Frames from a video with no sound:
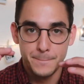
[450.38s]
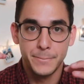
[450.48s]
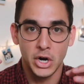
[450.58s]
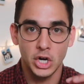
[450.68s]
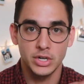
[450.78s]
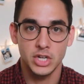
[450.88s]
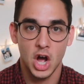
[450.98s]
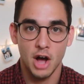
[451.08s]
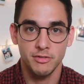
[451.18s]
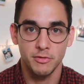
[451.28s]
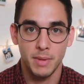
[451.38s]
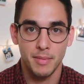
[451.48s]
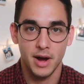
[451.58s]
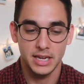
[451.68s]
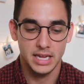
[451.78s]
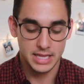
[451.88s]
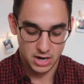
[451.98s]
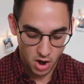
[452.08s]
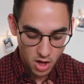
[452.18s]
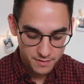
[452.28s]
burned off of my body, and
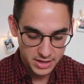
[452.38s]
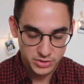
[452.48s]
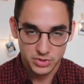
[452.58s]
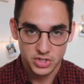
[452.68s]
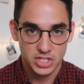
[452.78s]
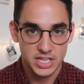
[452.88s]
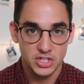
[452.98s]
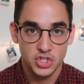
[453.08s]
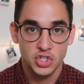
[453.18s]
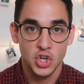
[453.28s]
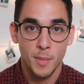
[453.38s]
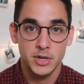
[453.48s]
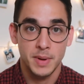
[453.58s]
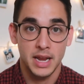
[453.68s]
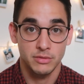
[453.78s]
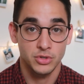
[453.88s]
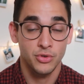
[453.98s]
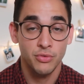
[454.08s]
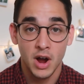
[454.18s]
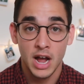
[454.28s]
like all of this was just in so much pain. I was
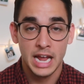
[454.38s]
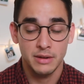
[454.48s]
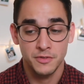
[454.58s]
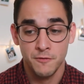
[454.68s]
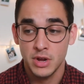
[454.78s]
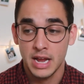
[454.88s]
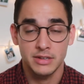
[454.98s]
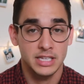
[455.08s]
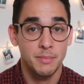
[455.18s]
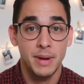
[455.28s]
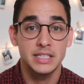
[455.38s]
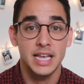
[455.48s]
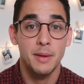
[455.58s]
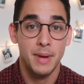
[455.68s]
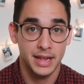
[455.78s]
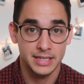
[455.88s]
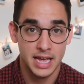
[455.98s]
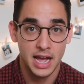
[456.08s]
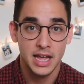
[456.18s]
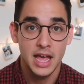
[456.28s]
crying, I was freaking out. So I basically had a panic
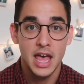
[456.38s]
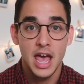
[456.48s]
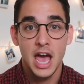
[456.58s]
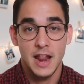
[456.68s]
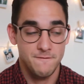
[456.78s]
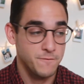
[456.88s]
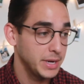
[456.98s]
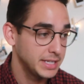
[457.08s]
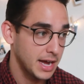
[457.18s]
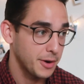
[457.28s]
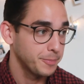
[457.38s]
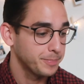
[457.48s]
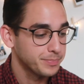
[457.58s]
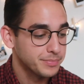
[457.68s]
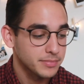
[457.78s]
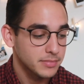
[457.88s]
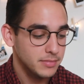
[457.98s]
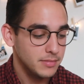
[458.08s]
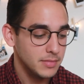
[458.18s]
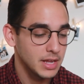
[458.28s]
attack. I freaked out,
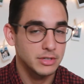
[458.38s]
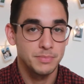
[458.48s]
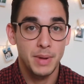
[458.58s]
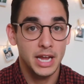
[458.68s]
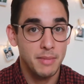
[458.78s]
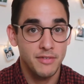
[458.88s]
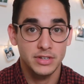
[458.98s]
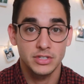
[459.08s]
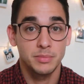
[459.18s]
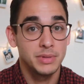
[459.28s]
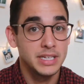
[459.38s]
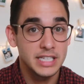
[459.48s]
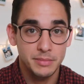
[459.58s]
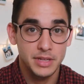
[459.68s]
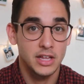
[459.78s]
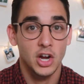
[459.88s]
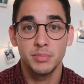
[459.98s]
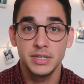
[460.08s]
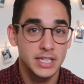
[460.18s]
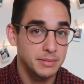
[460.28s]
and I was begging my friends, please take me to the ER,
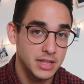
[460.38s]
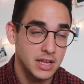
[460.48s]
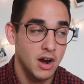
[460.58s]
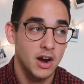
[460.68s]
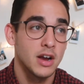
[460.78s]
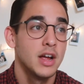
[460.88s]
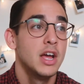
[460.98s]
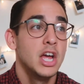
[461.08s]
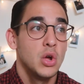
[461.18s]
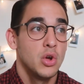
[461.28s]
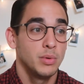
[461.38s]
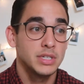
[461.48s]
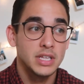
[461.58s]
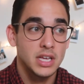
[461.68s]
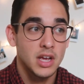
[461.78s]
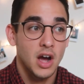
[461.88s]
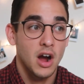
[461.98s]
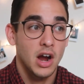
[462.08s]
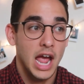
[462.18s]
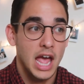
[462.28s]
please take me to the ER. I went to the
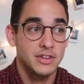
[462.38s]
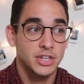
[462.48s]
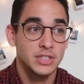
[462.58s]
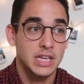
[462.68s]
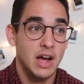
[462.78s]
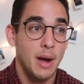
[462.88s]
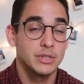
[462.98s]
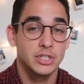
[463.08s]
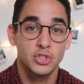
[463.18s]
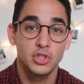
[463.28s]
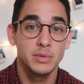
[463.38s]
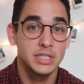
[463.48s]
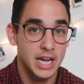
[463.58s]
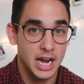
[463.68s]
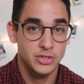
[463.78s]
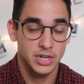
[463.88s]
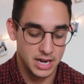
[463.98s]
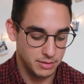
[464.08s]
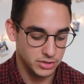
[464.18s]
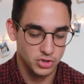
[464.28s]
ER. It turns out I was extremely dehydrated,
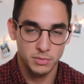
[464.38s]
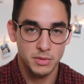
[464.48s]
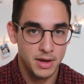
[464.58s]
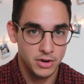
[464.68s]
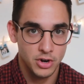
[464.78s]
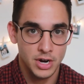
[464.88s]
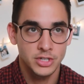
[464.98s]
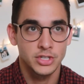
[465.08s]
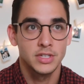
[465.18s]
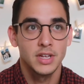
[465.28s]
I was extremely malnourished,